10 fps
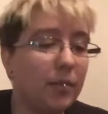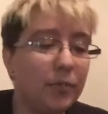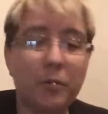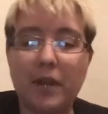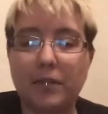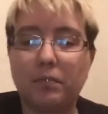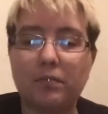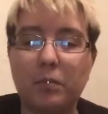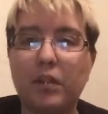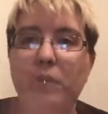Don't mind,
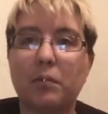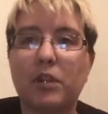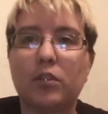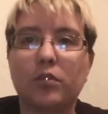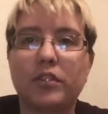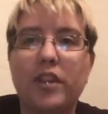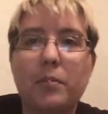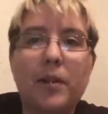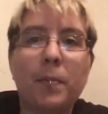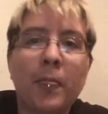I'm playing with my girlfriend's
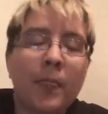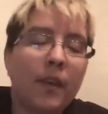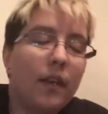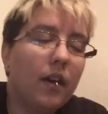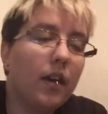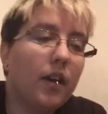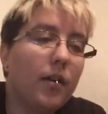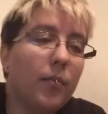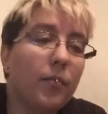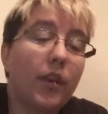headband.
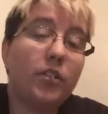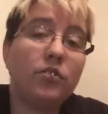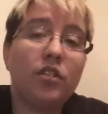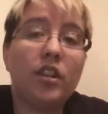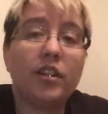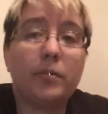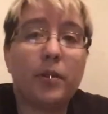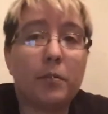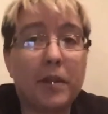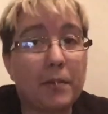I usually like to
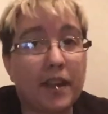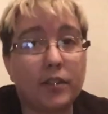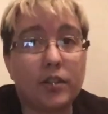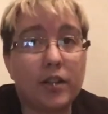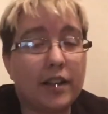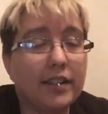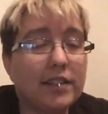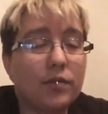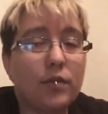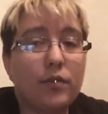put on my binder, at
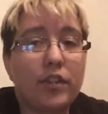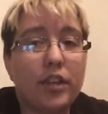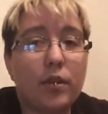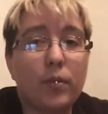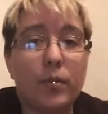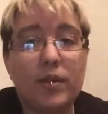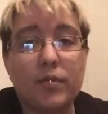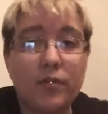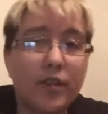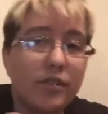least for a video,
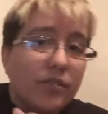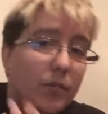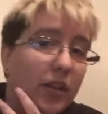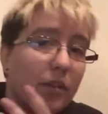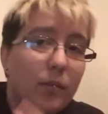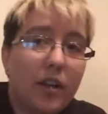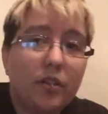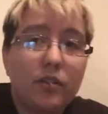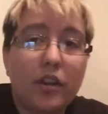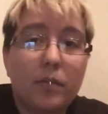even if I just wear a
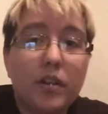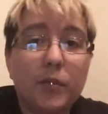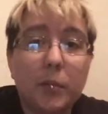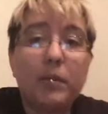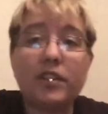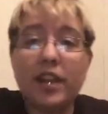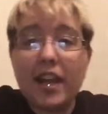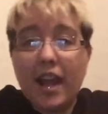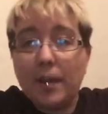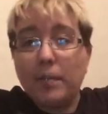regular top, whatever. But
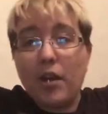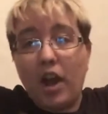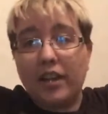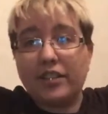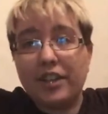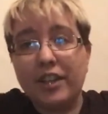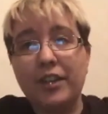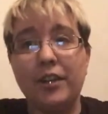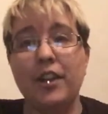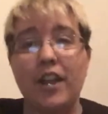today I'm not.
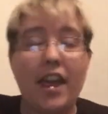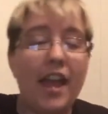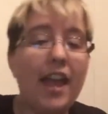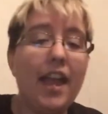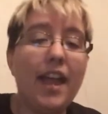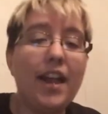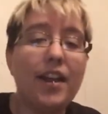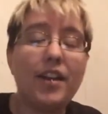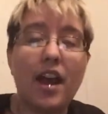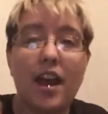
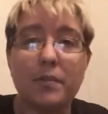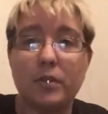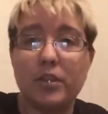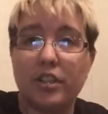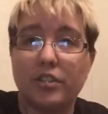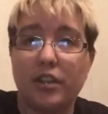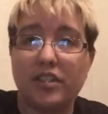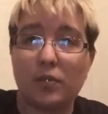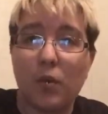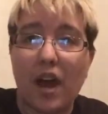And I'm going to
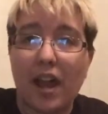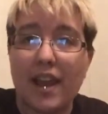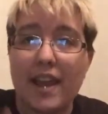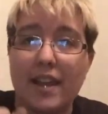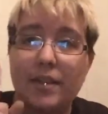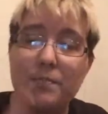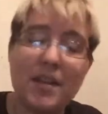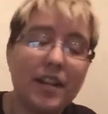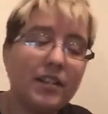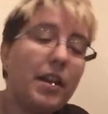address why in a
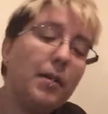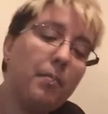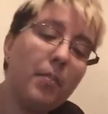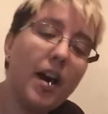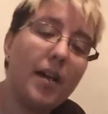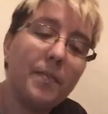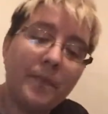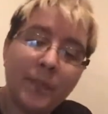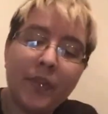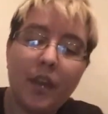minute. But
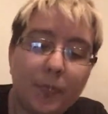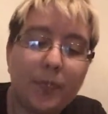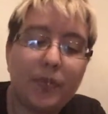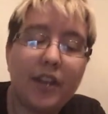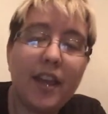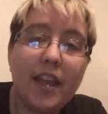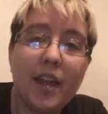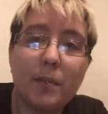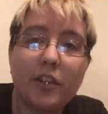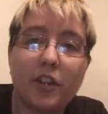today
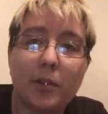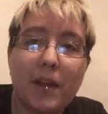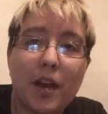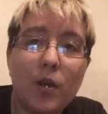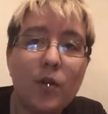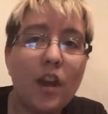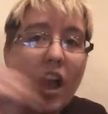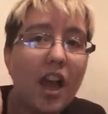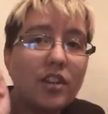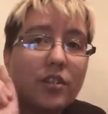I'm going to talk about
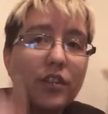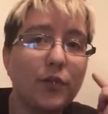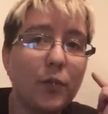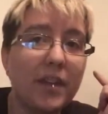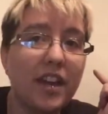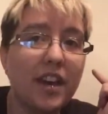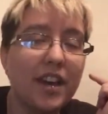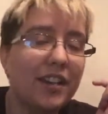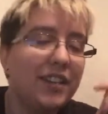transphobia.